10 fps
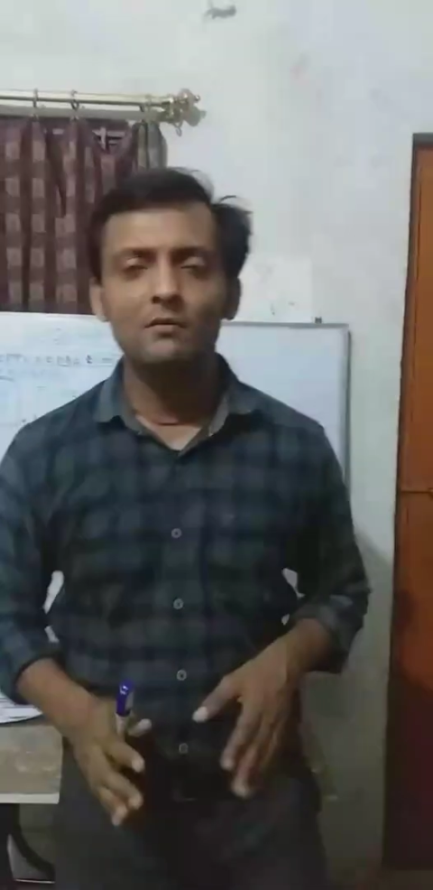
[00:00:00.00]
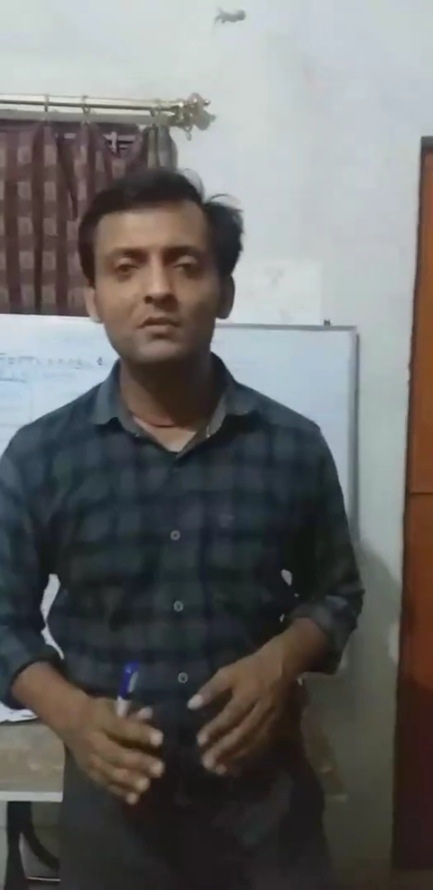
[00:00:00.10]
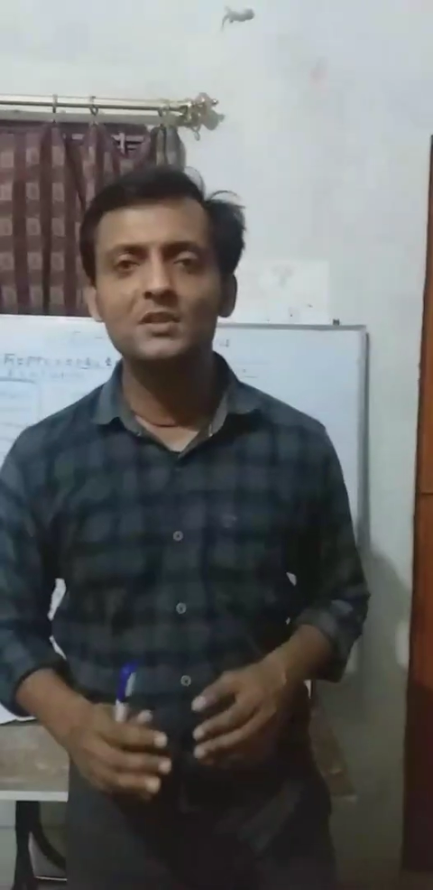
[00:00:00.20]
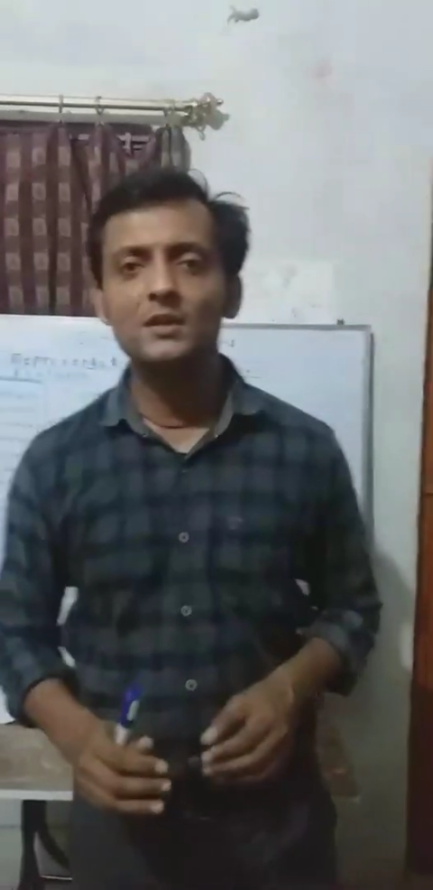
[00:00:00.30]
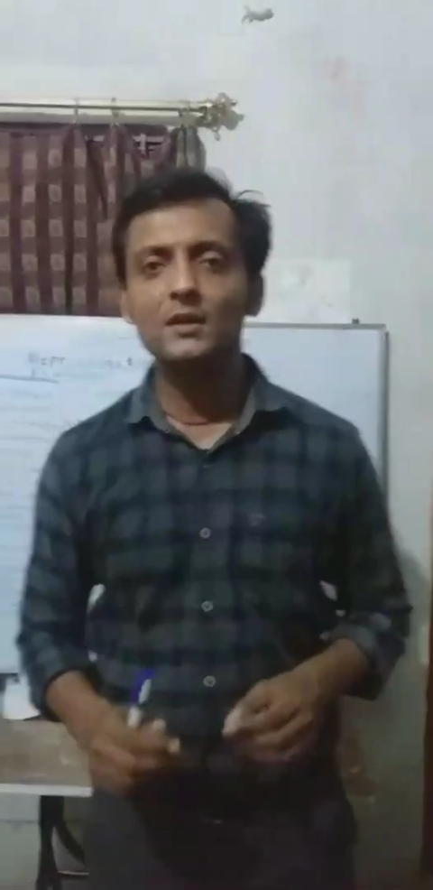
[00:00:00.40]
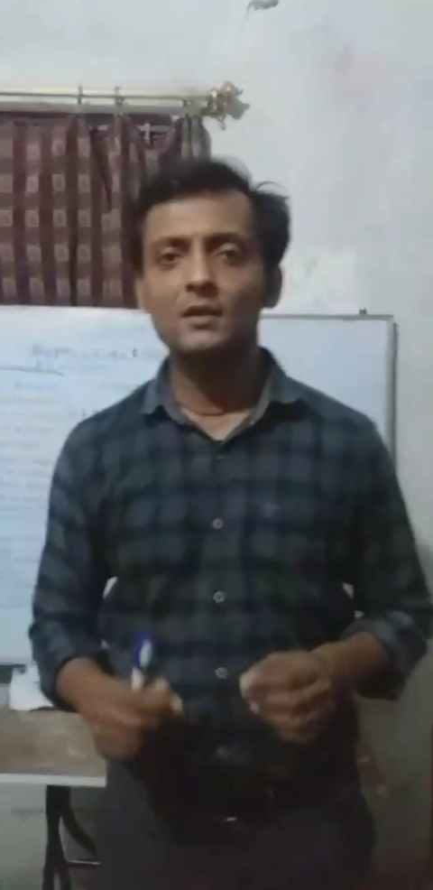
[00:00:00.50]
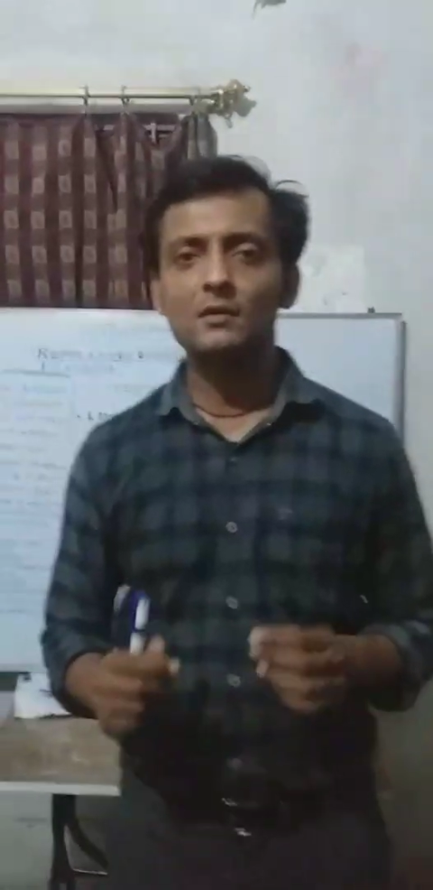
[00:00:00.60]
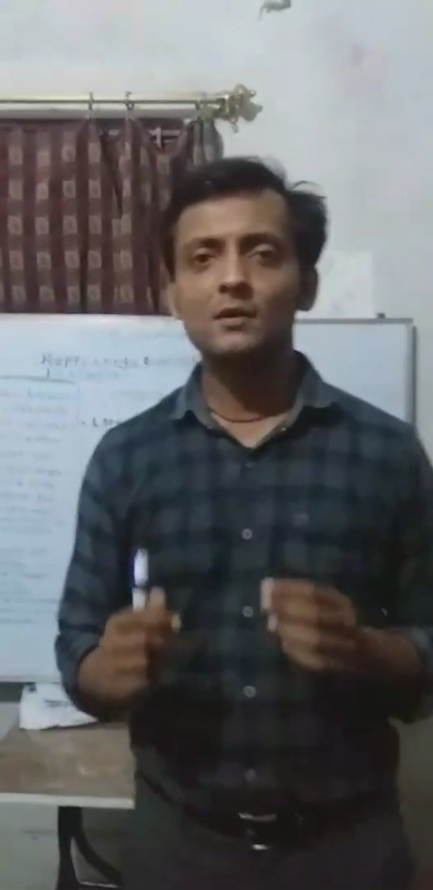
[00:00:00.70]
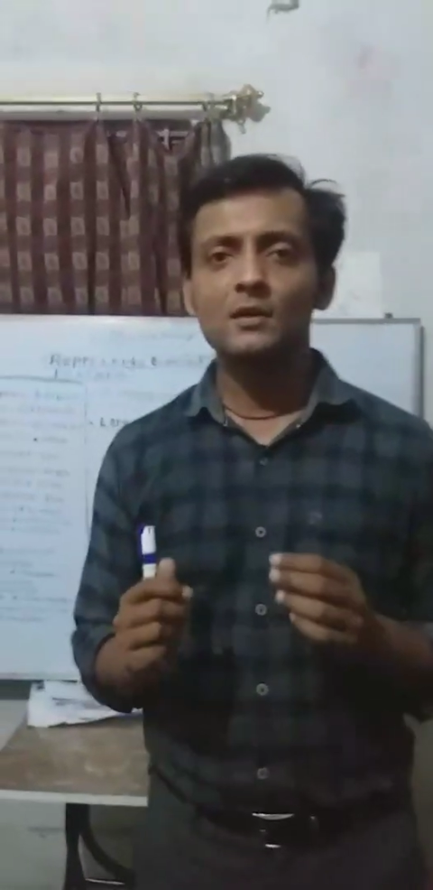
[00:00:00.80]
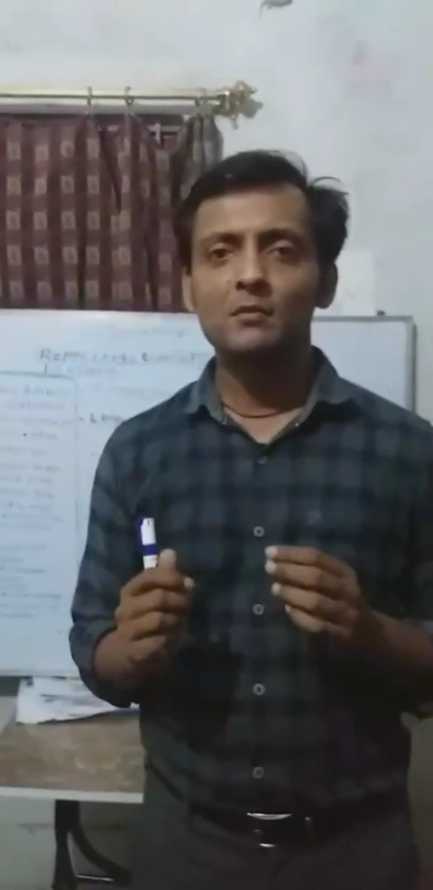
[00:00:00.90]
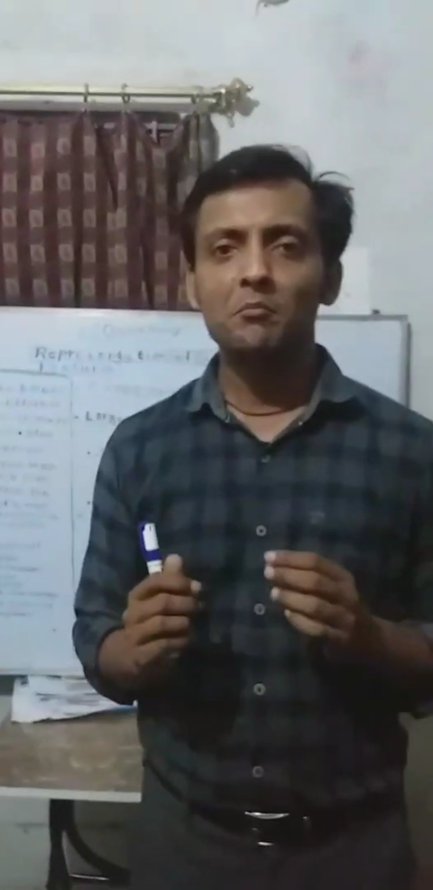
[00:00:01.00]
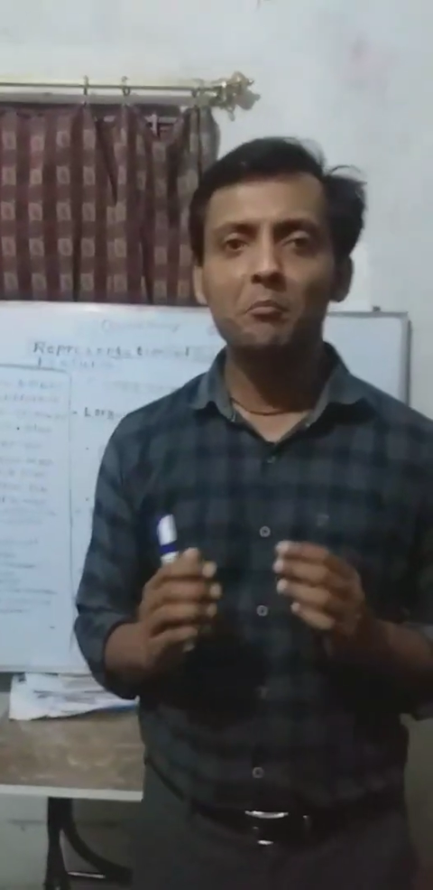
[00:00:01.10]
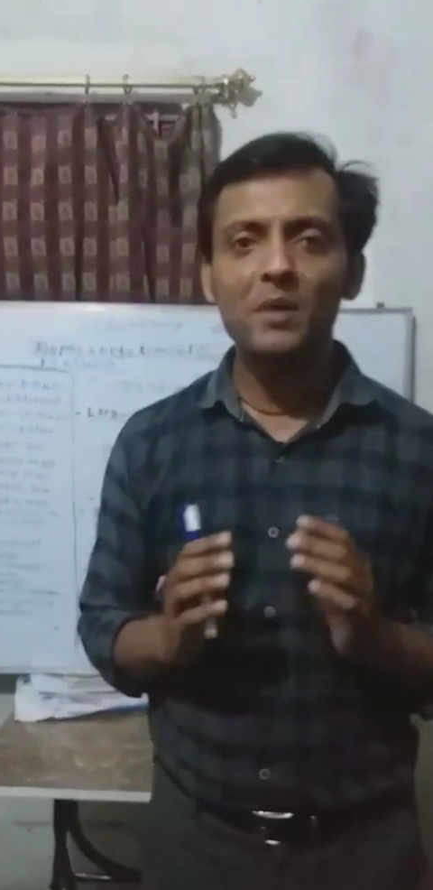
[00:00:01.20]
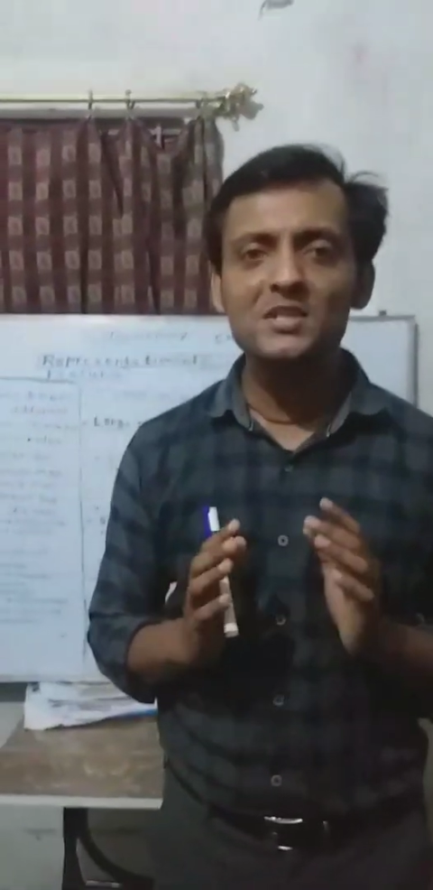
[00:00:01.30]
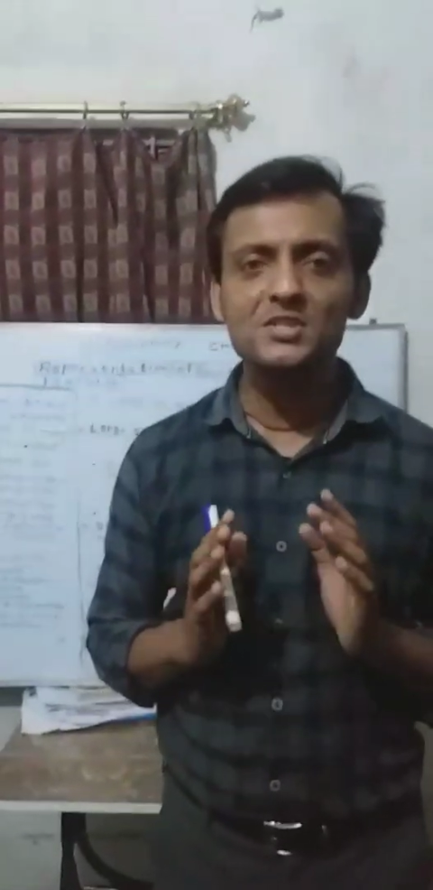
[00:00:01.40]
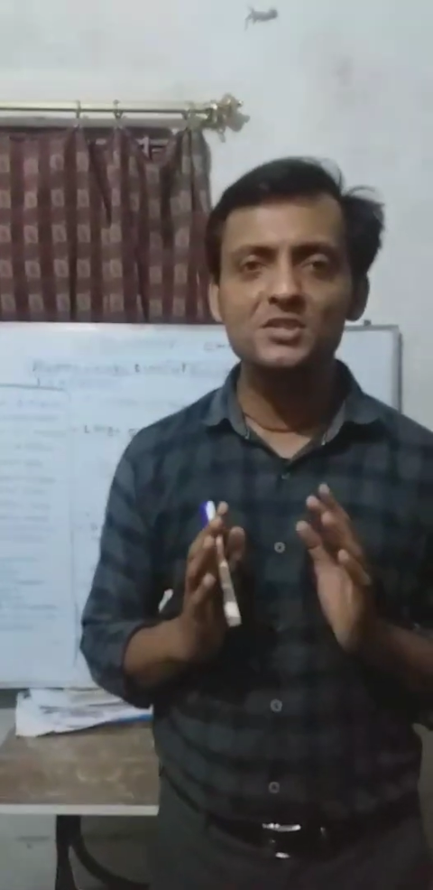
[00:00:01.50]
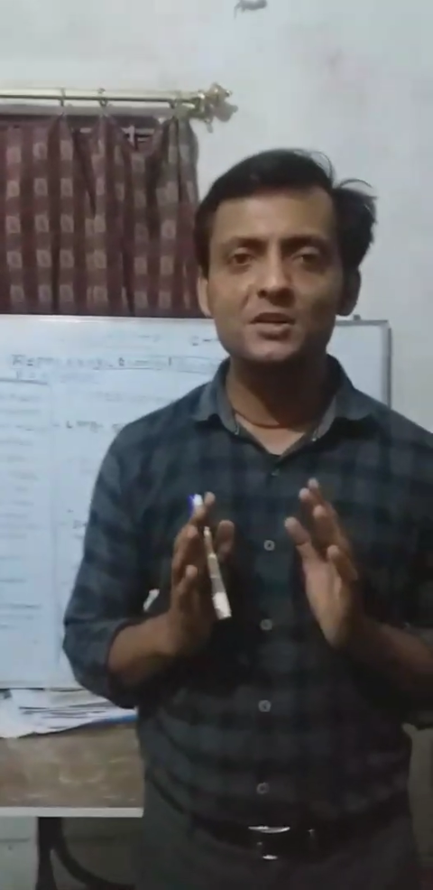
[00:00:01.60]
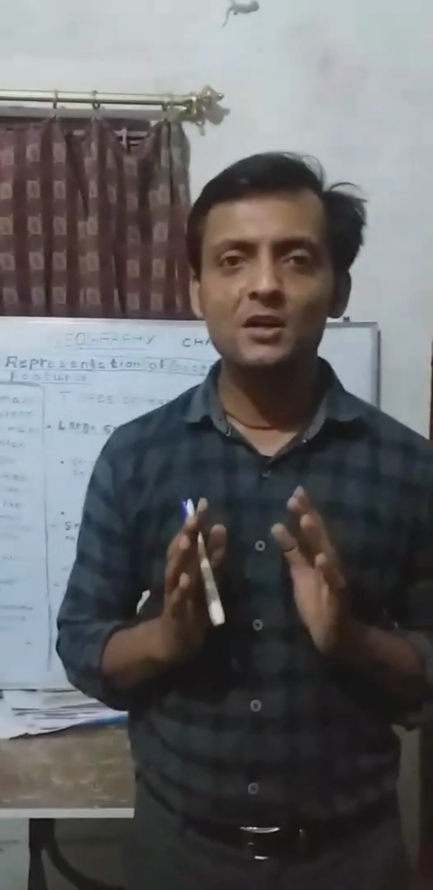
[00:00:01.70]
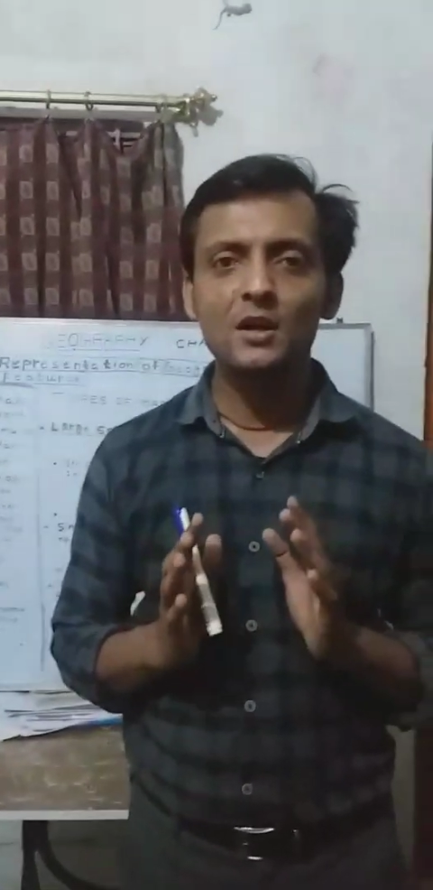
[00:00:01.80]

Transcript: with a much